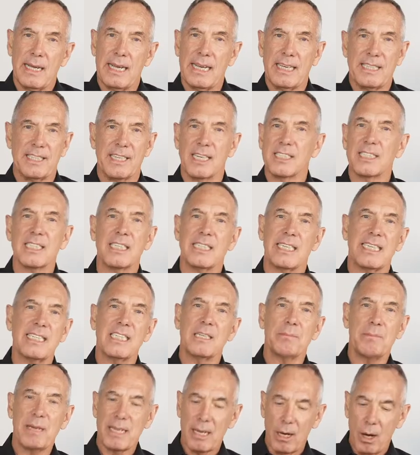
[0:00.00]
It doesn't need
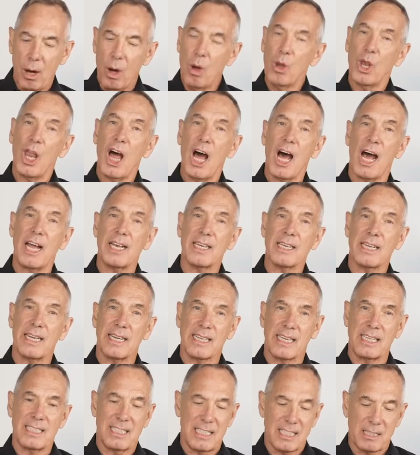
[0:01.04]
to be a whole lot. It
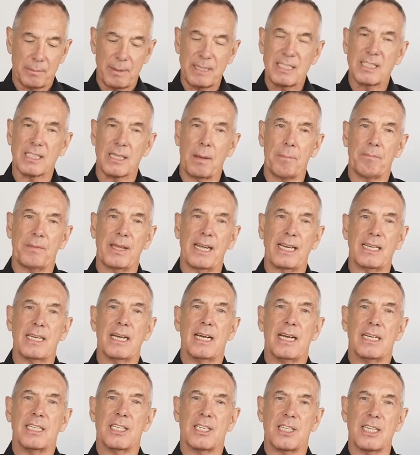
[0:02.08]
can just be something,
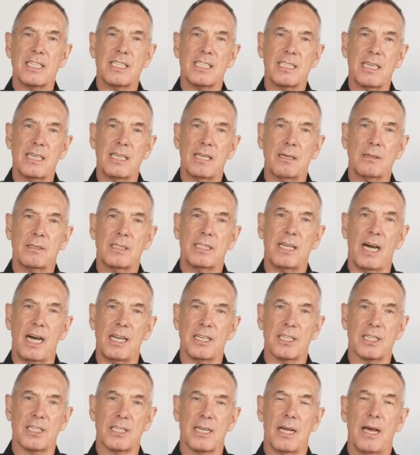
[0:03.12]
just a little
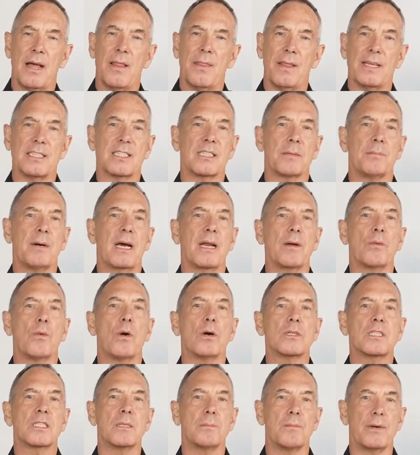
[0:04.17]
touch that somebody
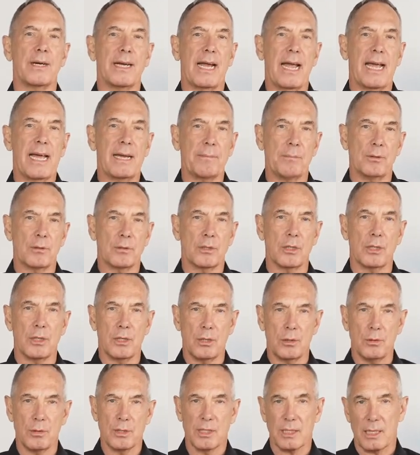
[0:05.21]
wants to be able to
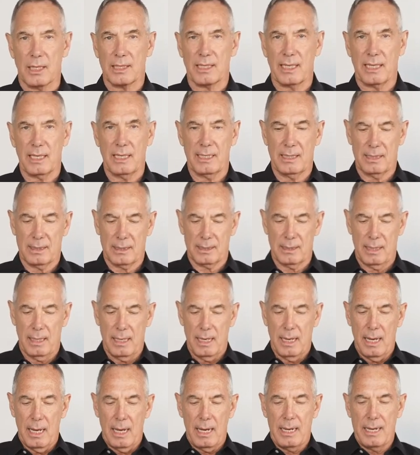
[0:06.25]
use succulents.
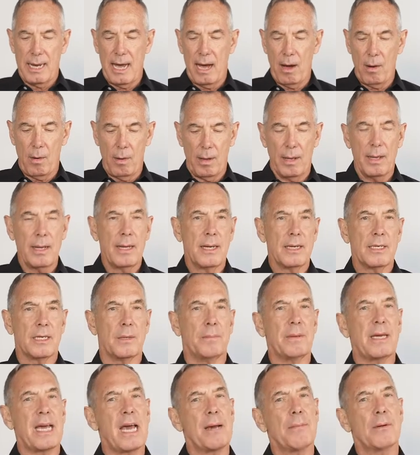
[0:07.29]
Now, to
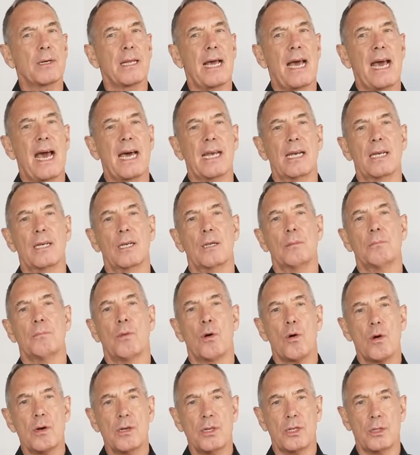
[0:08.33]
be able to add a little
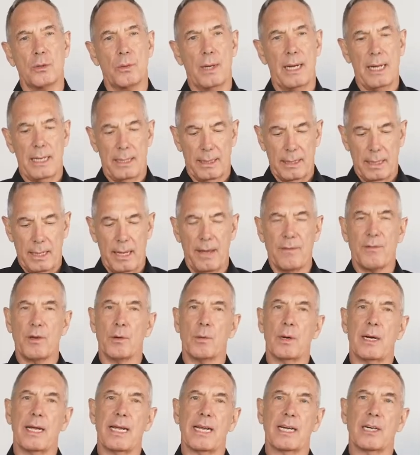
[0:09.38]
more to it, if you
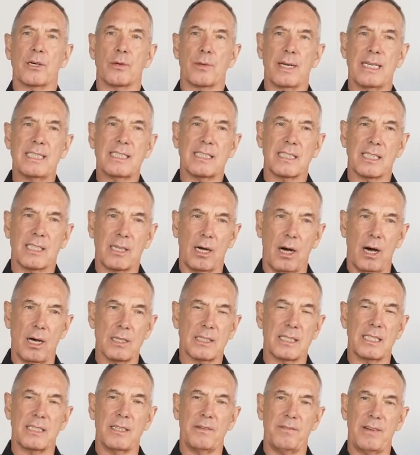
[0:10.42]
want to increase the
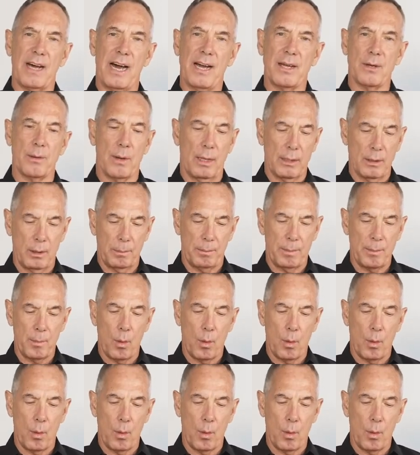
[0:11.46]
cost and the value a little bit